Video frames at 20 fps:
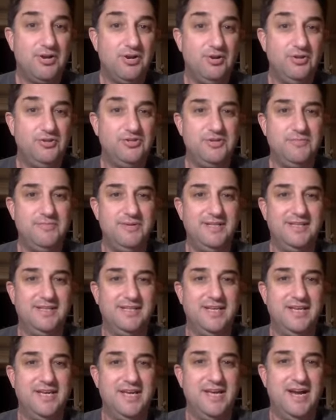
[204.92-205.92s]

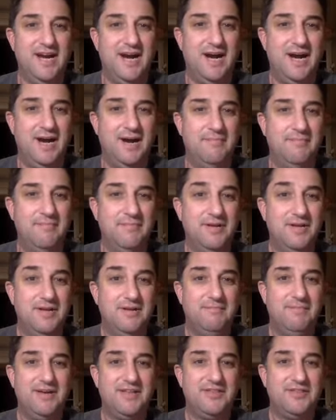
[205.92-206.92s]
ultimately,
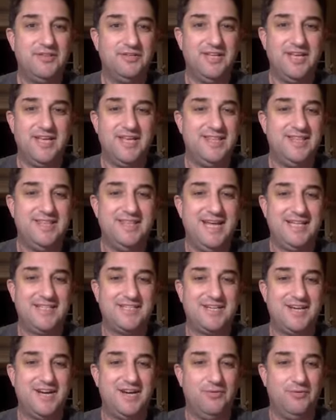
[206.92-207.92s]

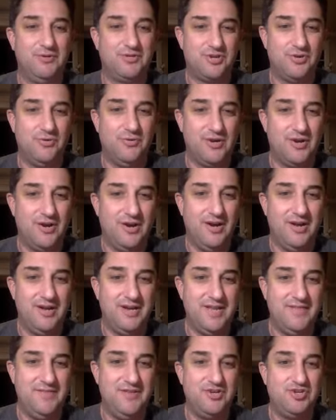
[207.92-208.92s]
that's kind of what's going on.
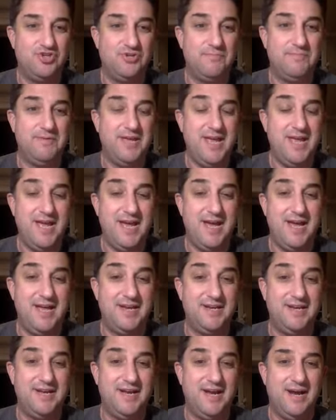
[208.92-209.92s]
And then
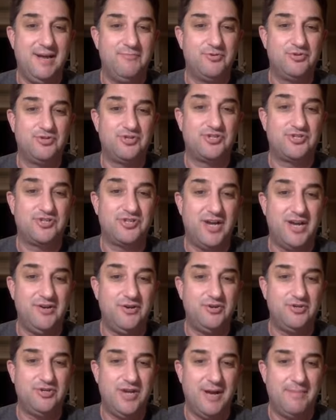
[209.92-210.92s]
Japan, there's a
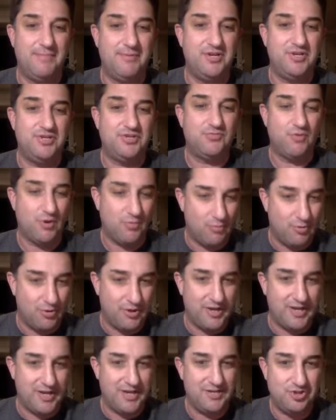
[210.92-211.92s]
Sino-Japanese war.
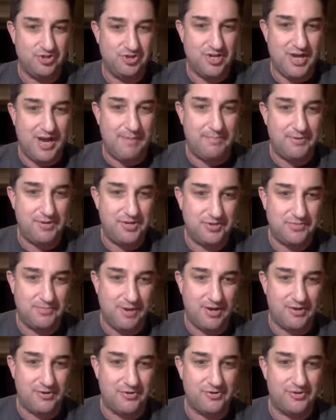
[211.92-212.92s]
We'll get into Japanese
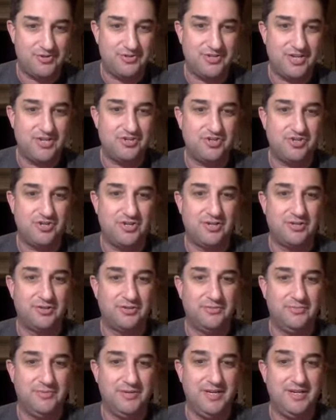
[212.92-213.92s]
modernization in a
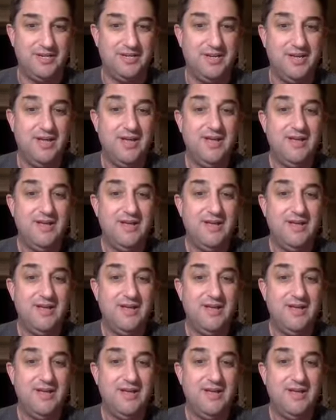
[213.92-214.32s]
little bit.